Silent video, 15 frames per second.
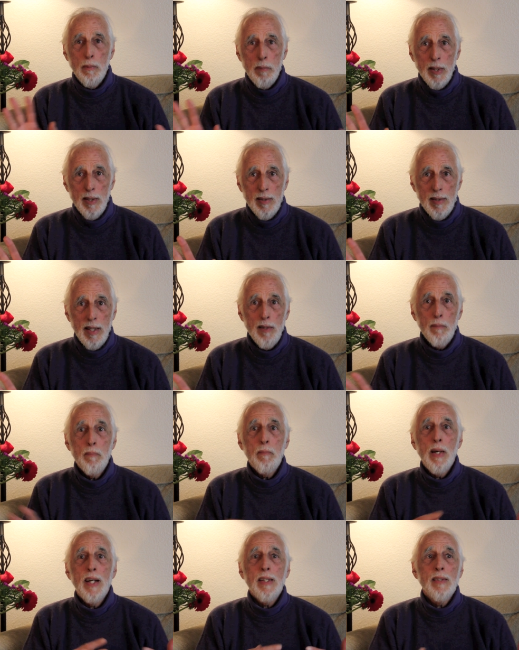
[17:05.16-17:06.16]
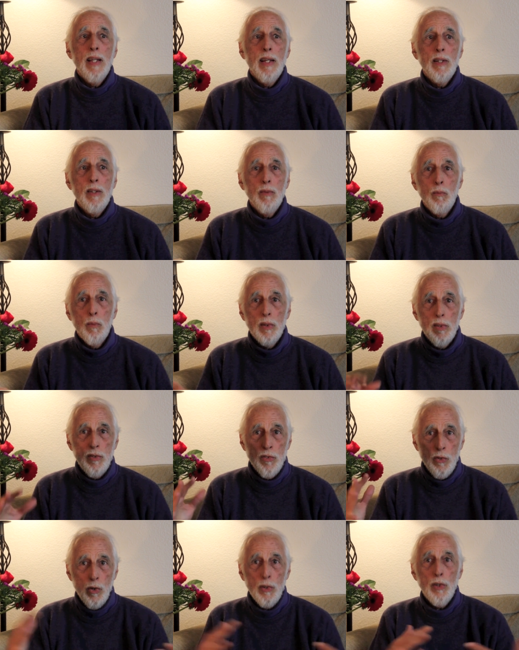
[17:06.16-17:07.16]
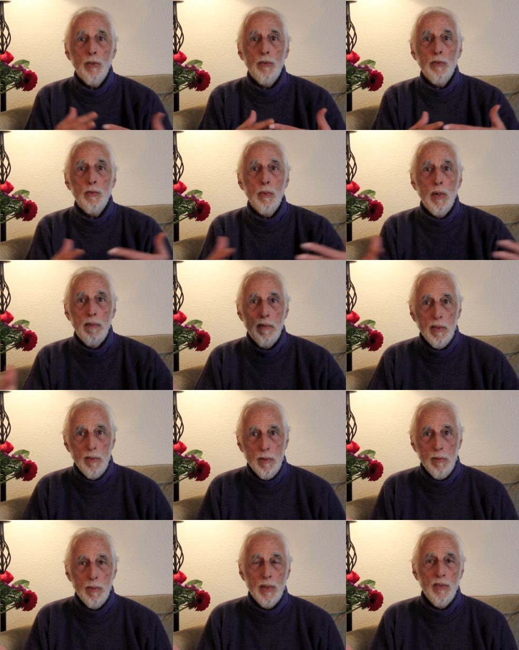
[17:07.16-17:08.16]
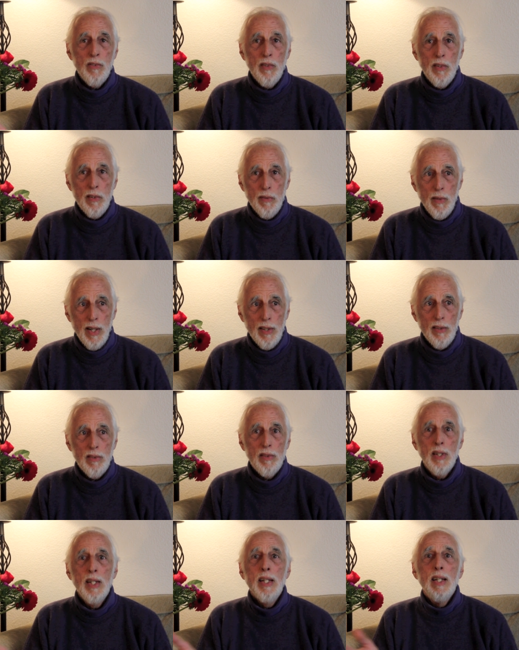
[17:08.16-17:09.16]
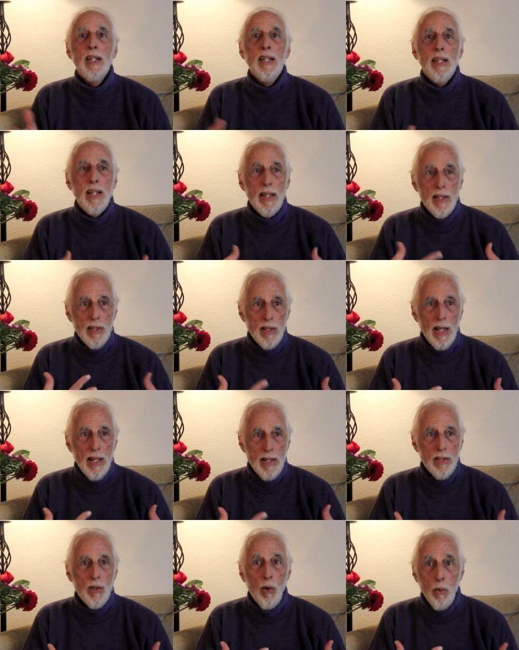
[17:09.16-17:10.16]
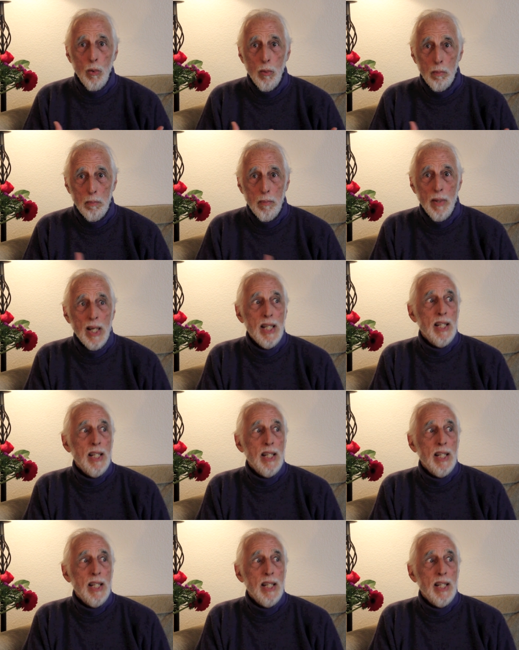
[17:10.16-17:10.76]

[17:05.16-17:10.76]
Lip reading: the big thing back then, where circles, where everyone would sit around and Om.